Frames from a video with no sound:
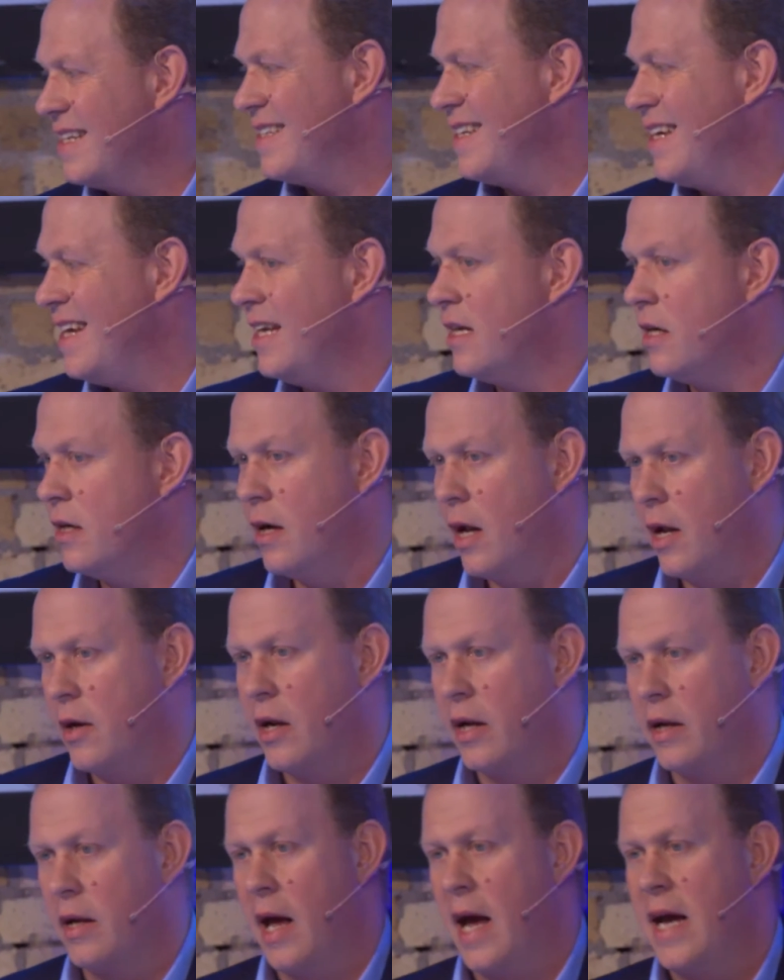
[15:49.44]
in
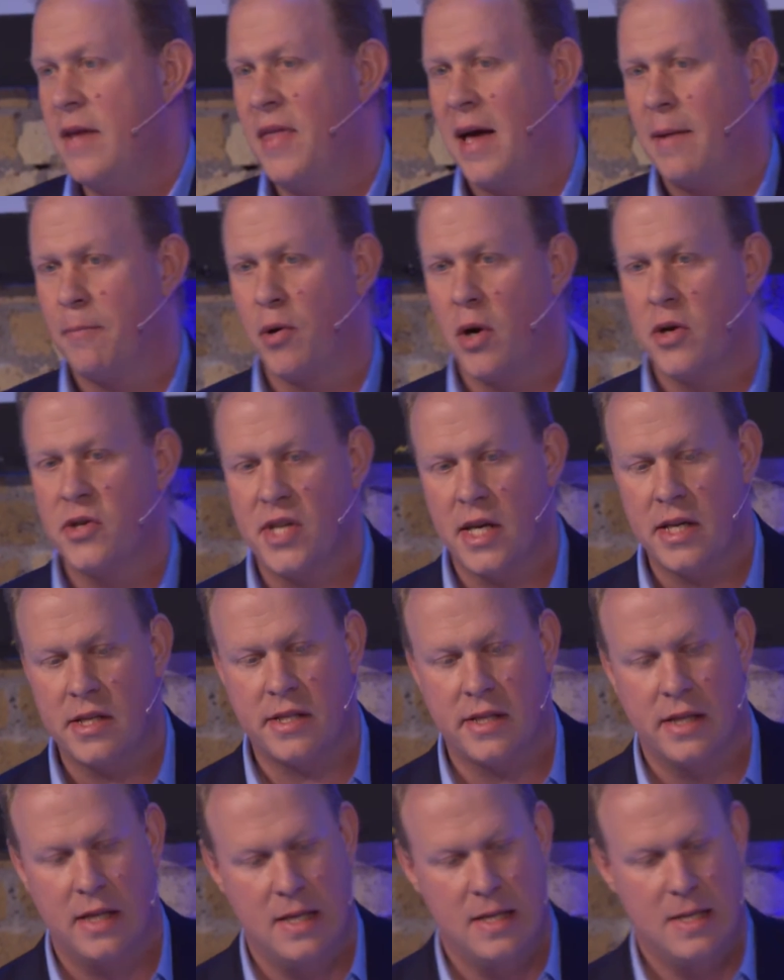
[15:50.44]
and aid that process.
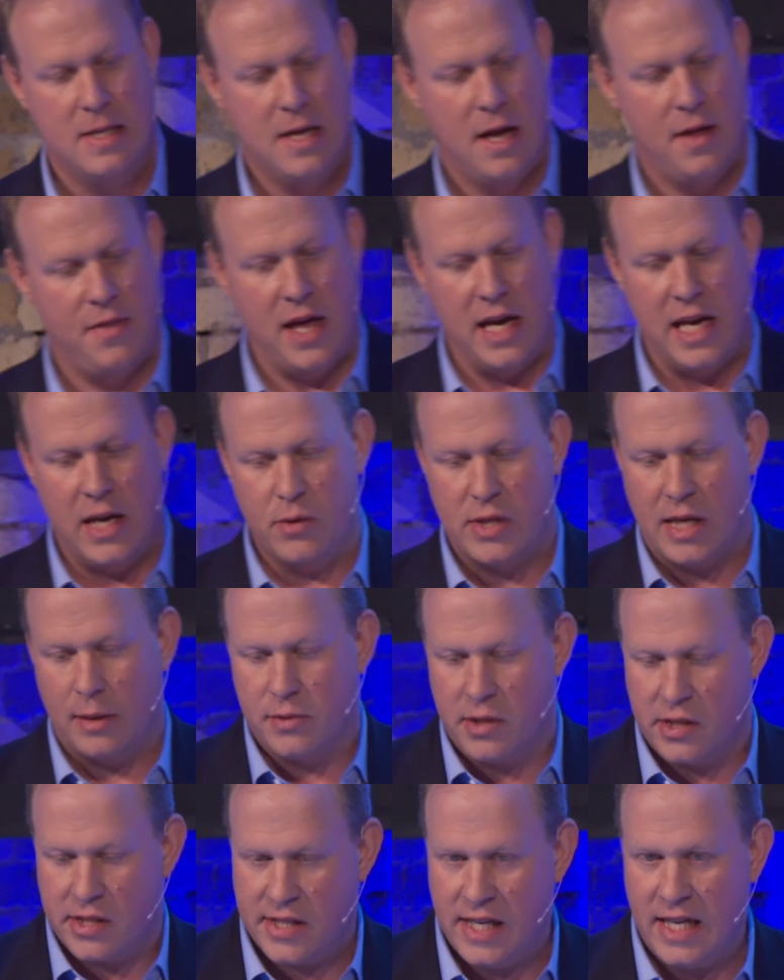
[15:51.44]
Then he was able
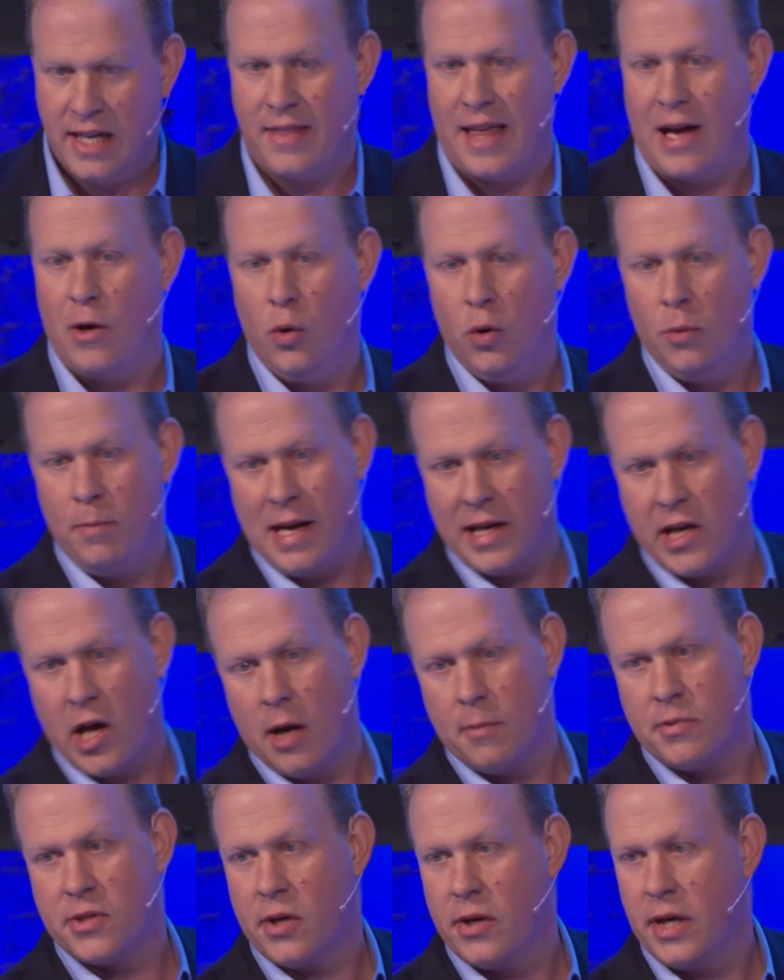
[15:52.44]
to sync that all back
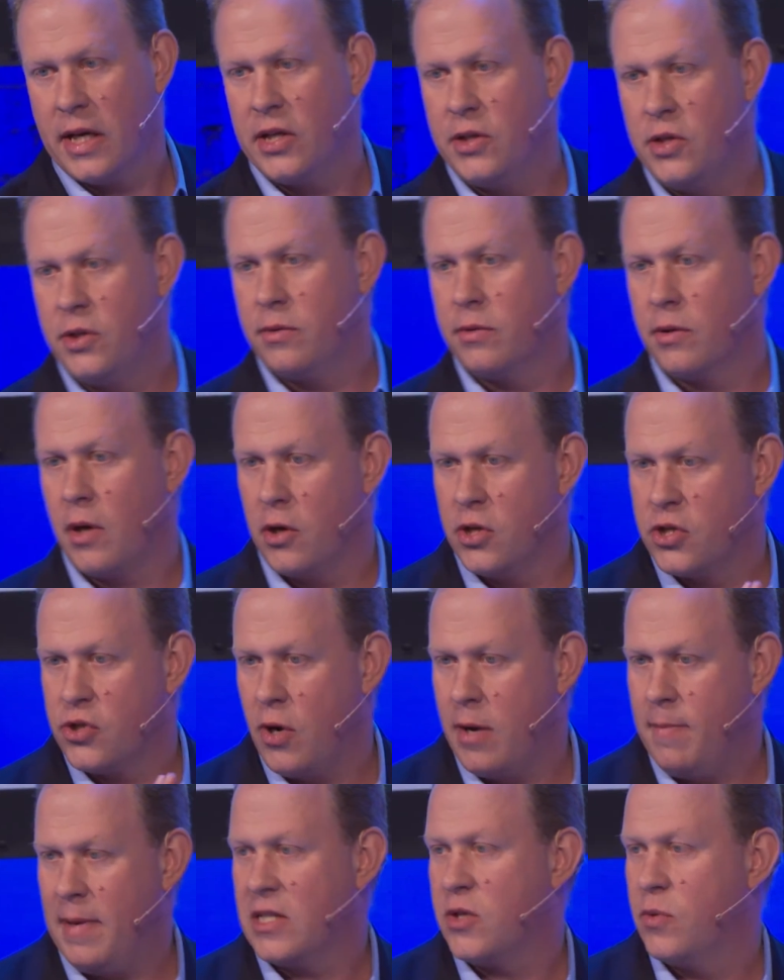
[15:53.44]
up so he could go
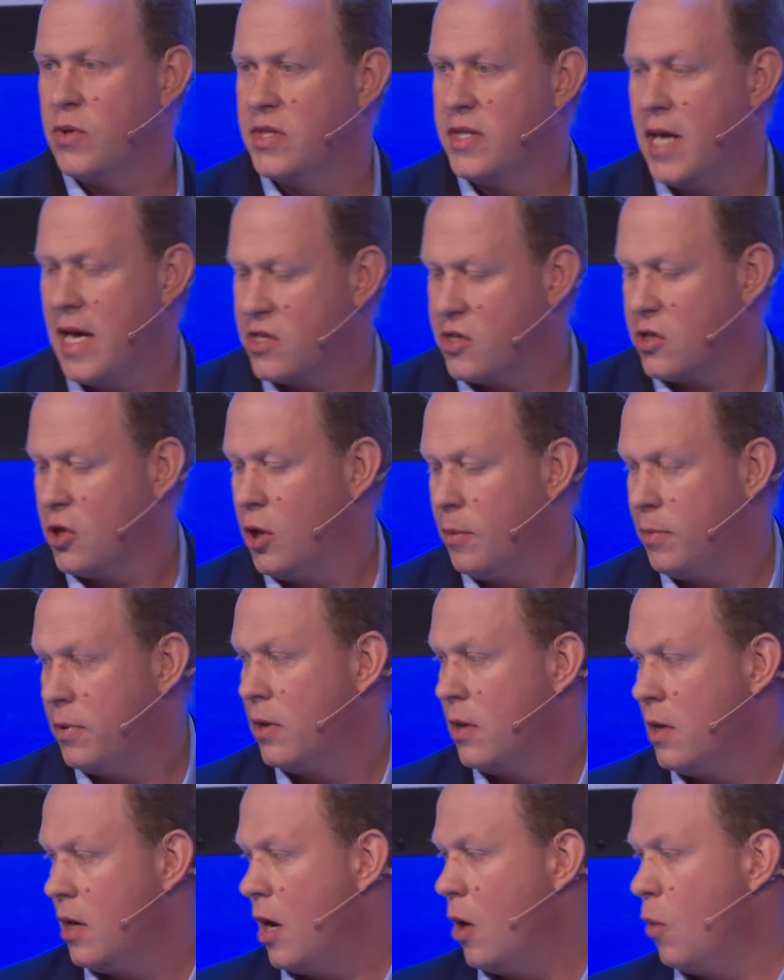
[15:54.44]
straight back to his desktop
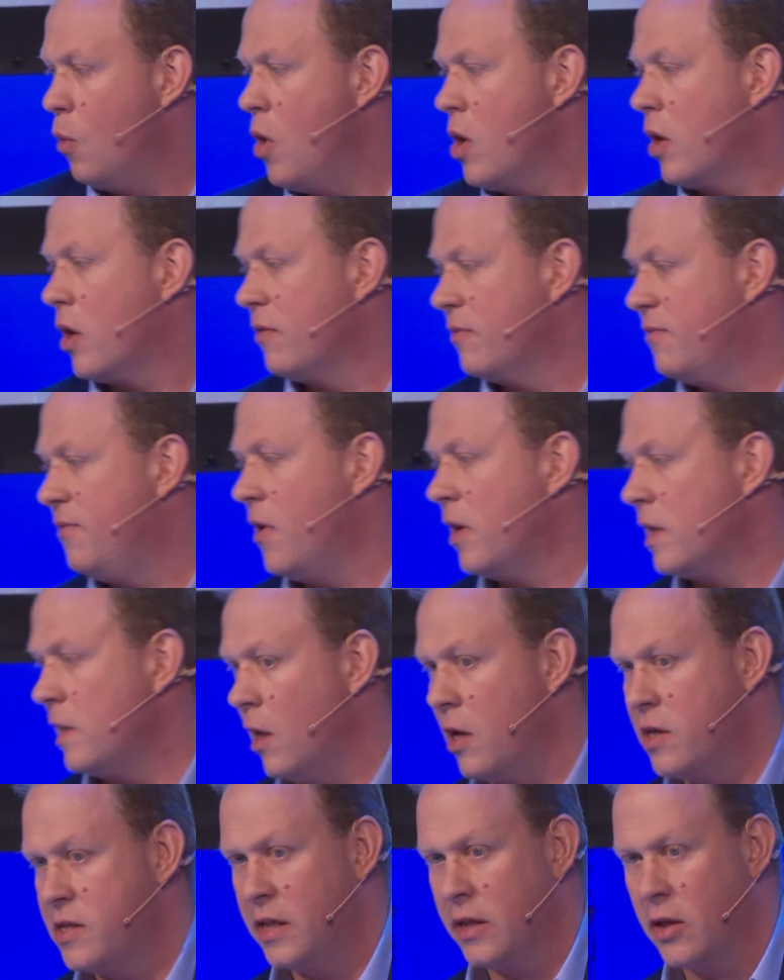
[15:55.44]
and work on
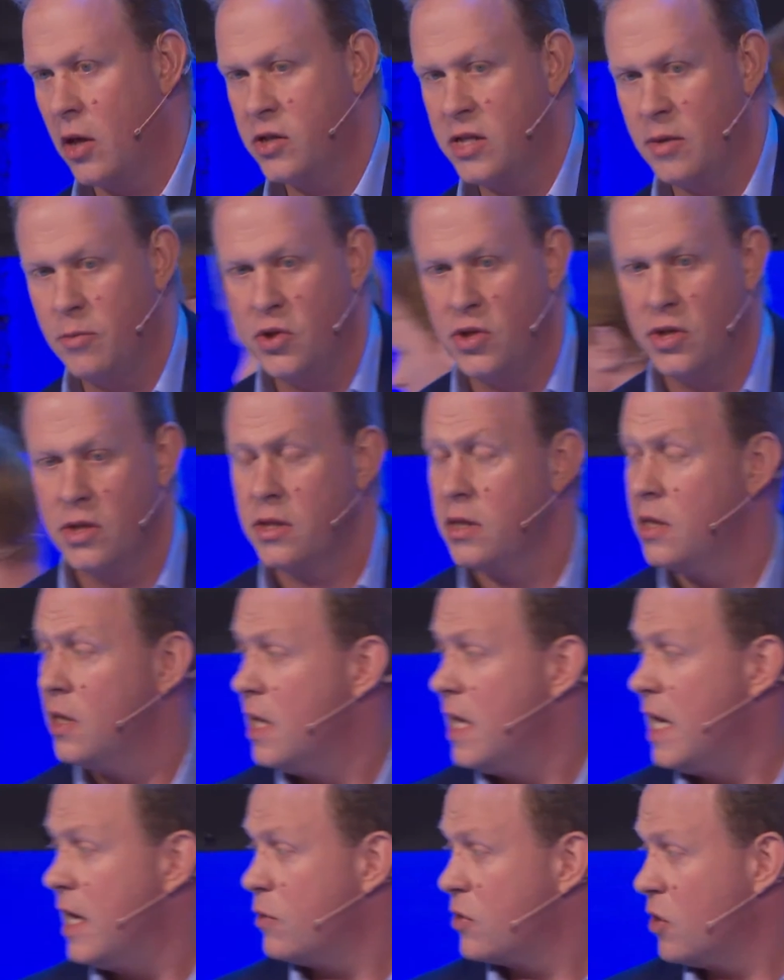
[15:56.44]
finalizing those images.
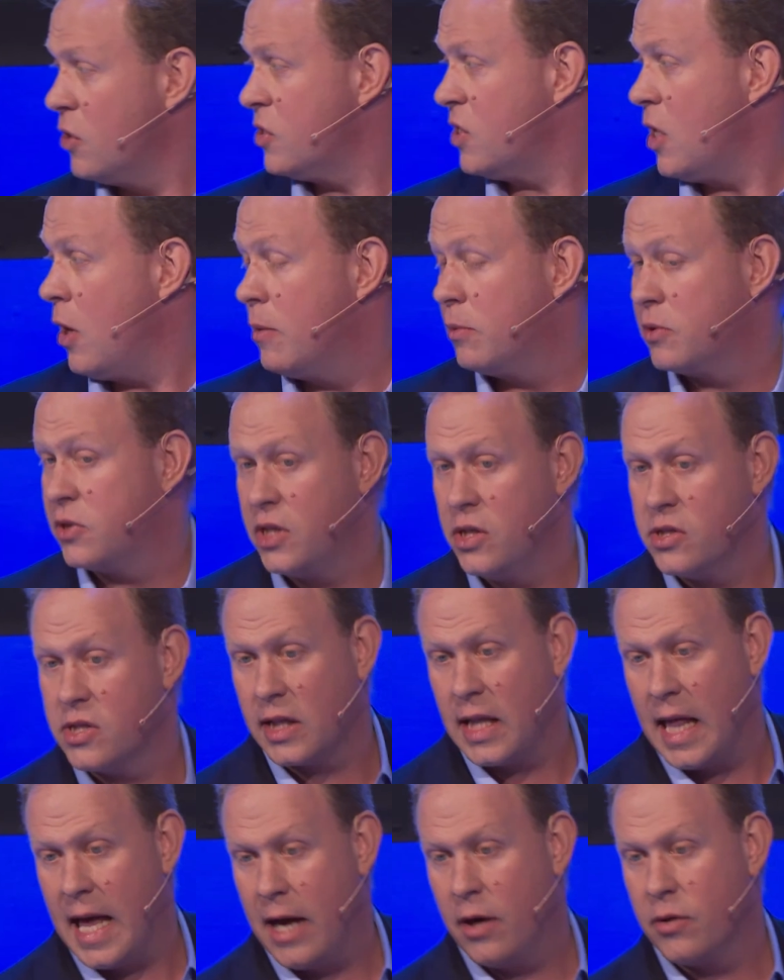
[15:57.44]
He was also able to use the
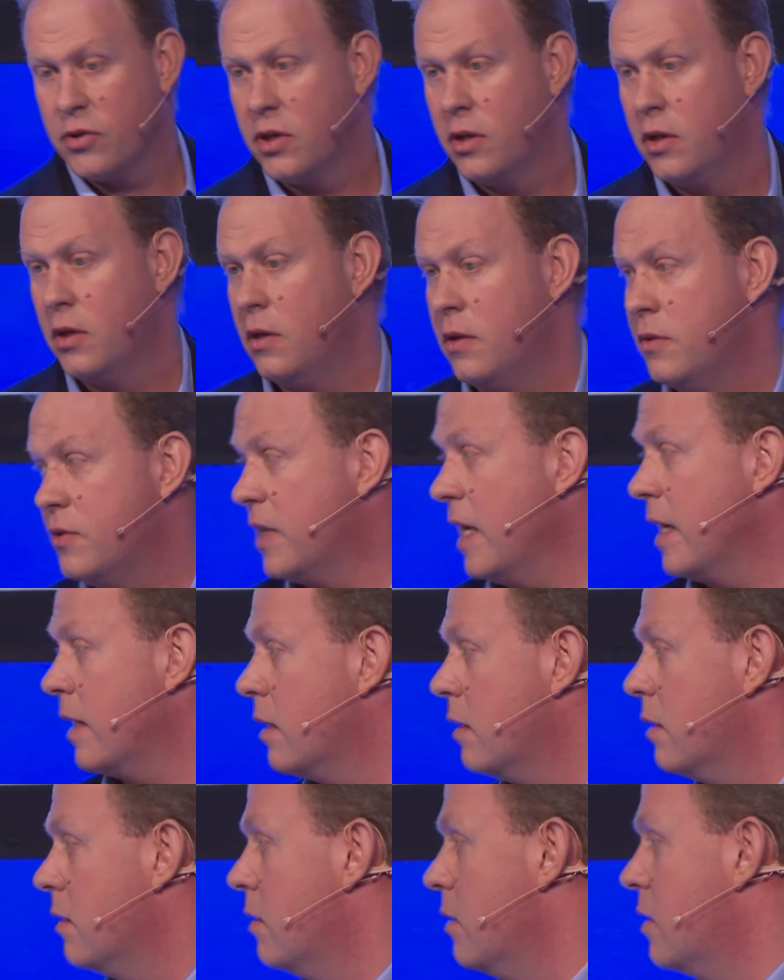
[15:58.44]
cloud to get
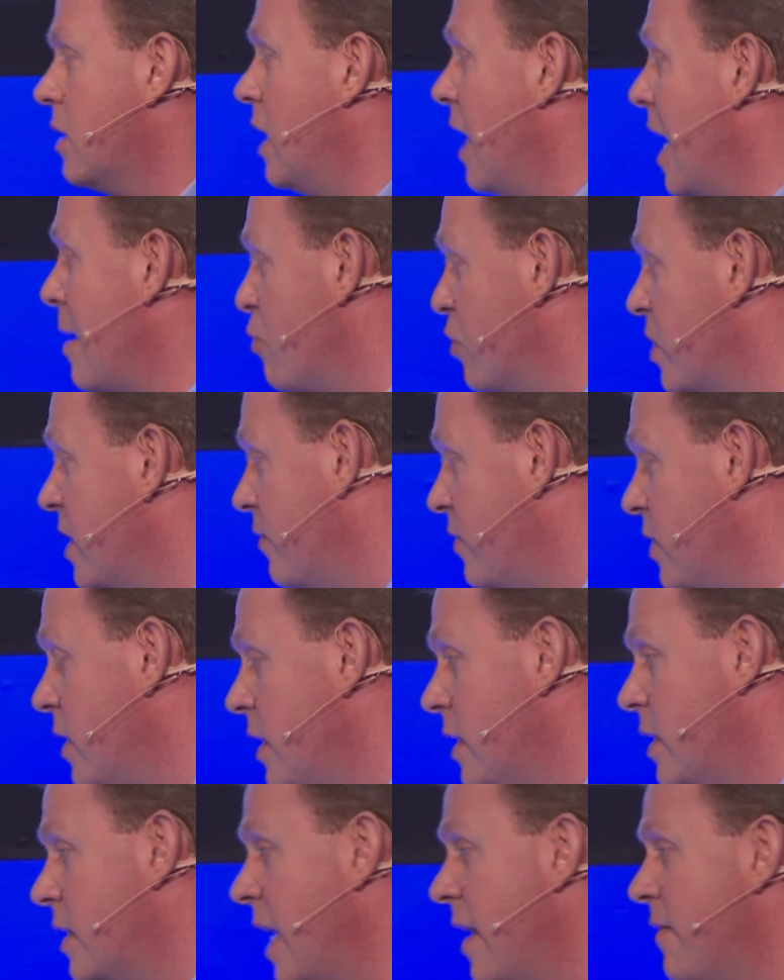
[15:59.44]

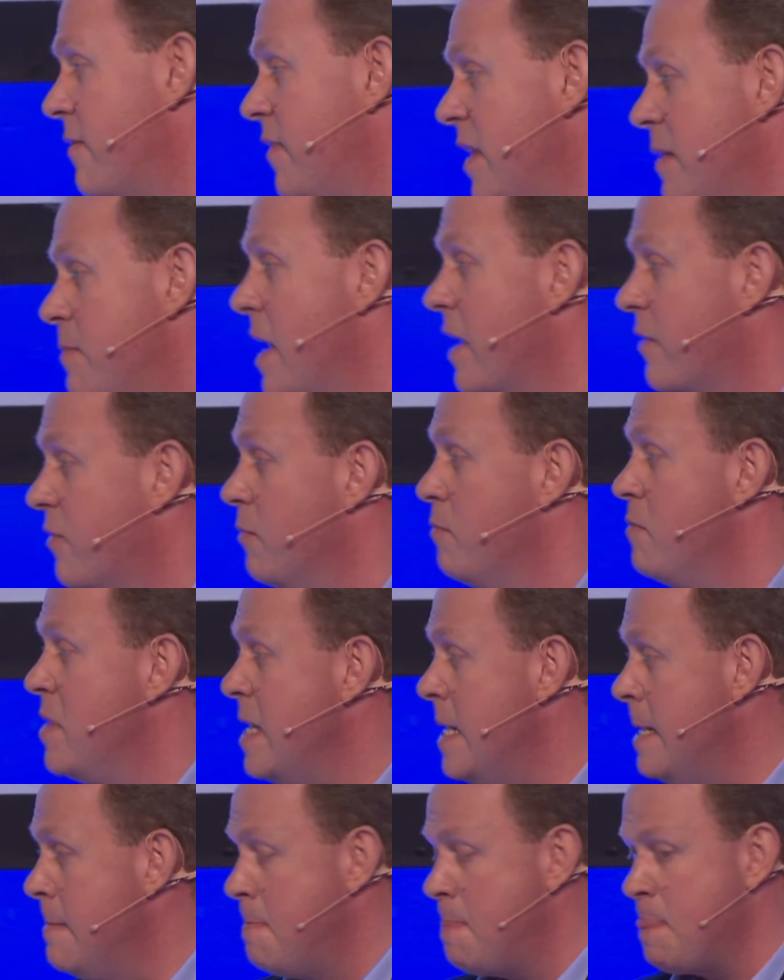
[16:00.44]
collaboratively to get feedback from
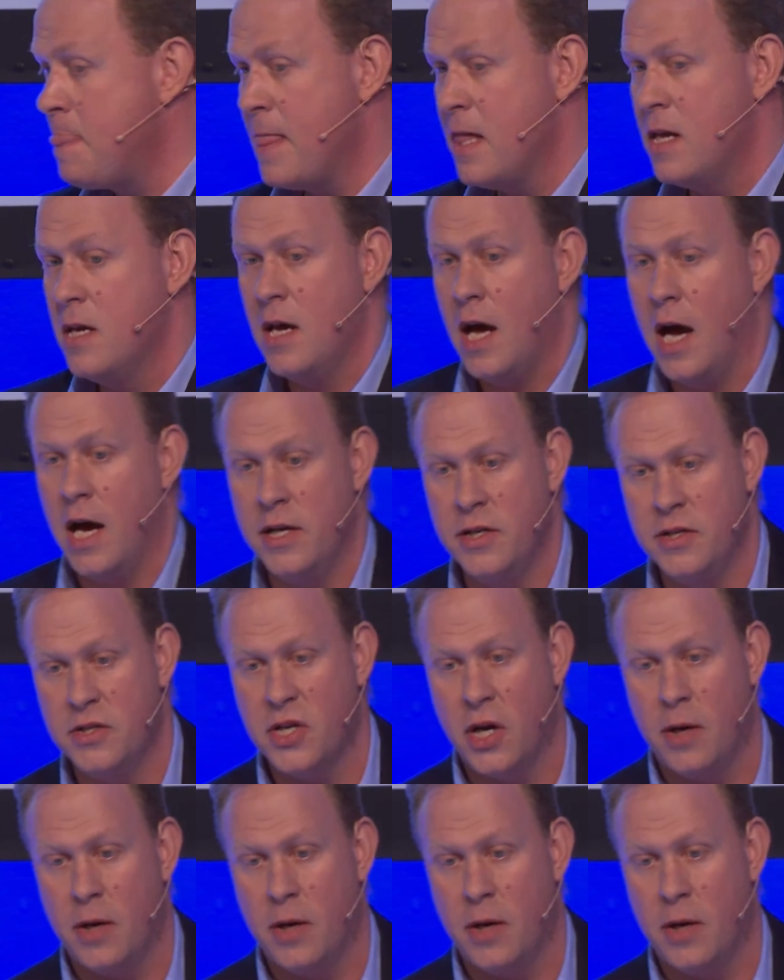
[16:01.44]
me. And